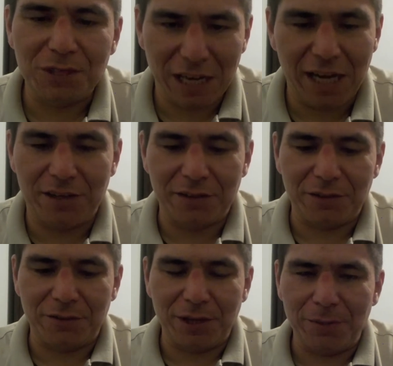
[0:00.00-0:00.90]
Canada,
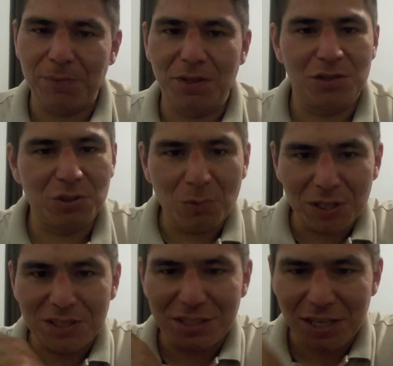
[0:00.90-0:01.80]
right? Because they want
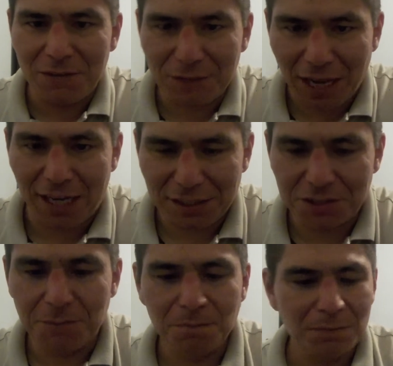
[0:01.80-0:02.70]
to save tax.